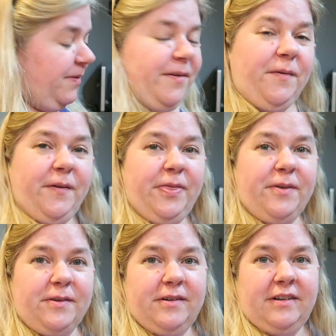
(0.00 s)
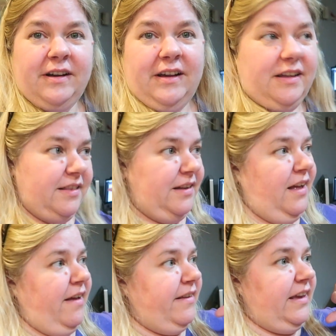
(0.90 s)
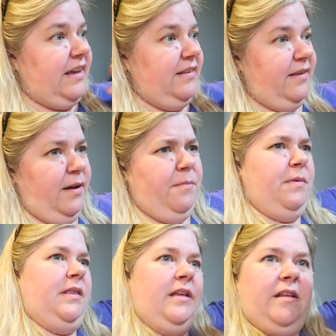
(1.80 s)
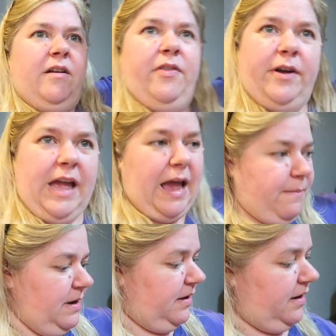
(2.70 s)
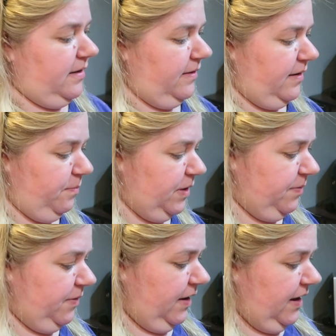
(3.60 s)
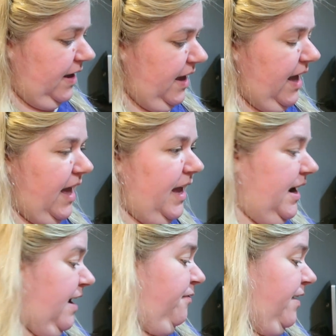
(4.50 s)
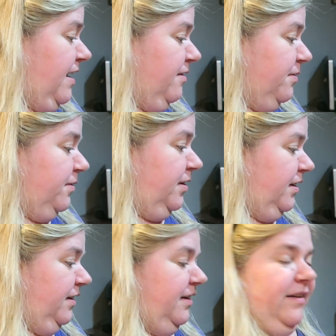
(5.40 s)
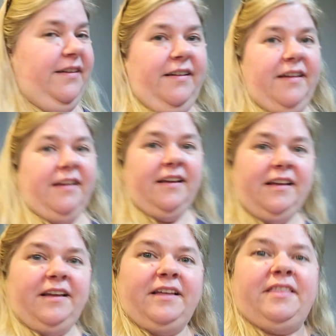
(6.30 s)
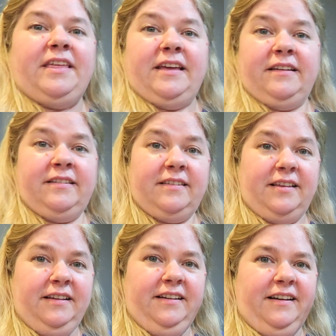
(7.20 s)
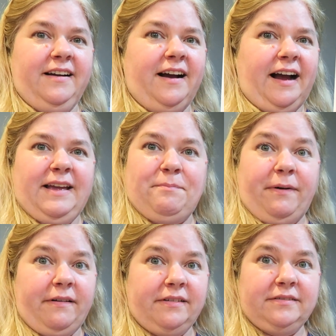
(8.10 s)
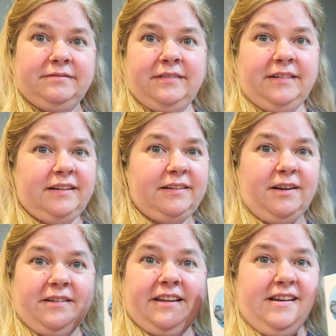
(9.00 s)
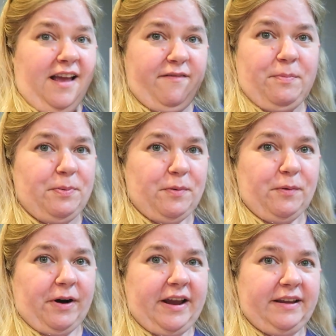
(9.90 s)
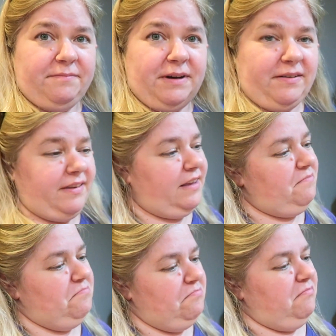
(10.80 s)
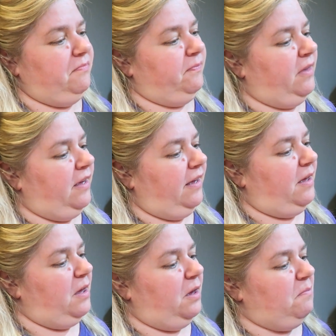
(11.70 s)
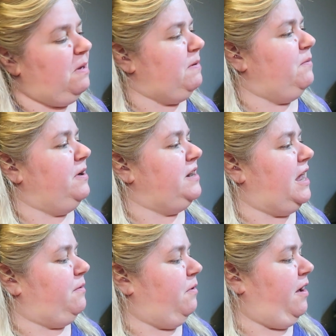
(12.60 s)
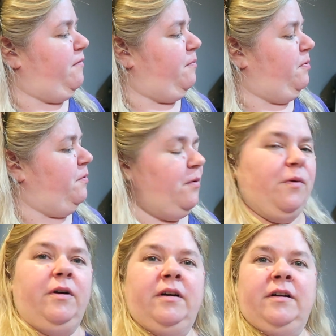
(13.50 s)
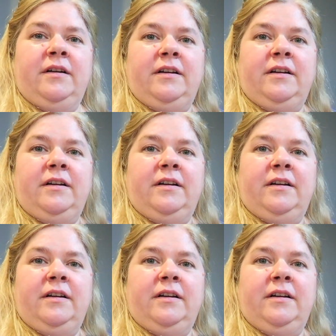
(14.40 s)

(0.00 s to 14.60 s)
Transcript: I was going through the closet getting something and then another cabinet and getting something. And I found this I had bought. That didn't have a pool, right? But I was like, hmm, maybe one day we'll have a pool.